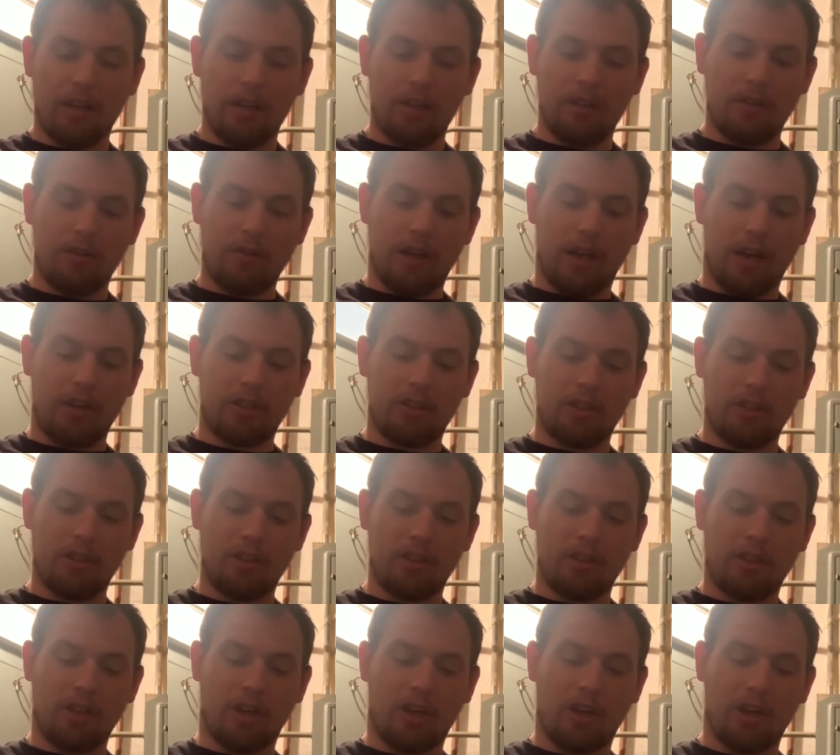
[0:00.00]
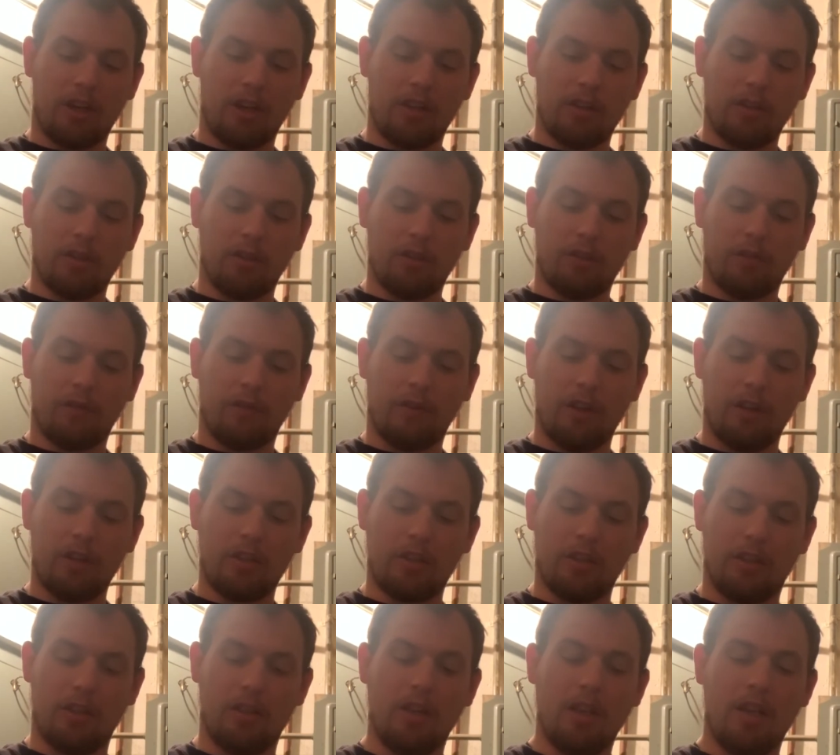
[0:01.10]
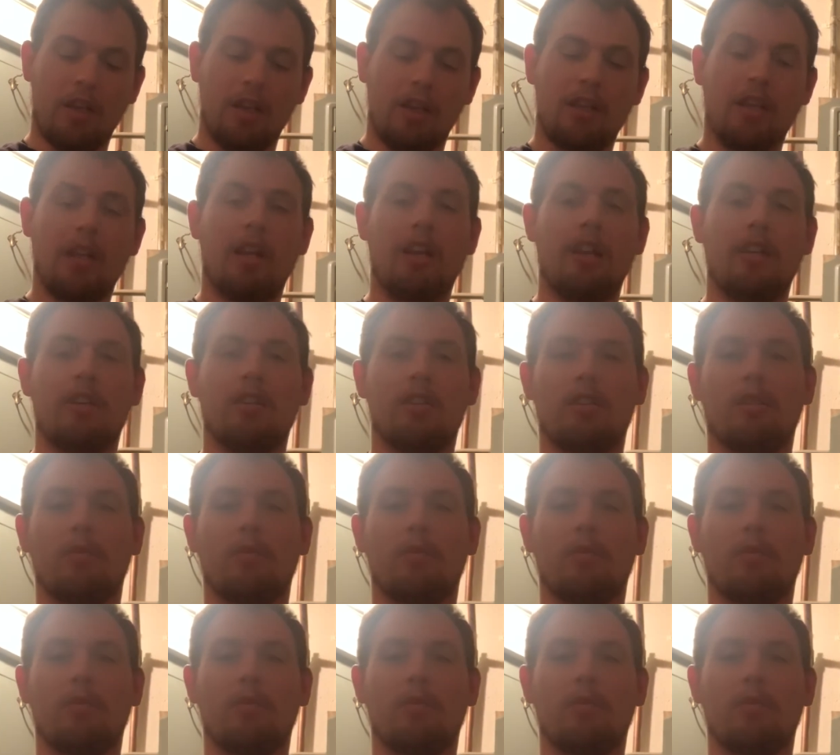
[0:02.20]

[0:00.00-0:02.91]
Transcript: to actually target those fish and get into some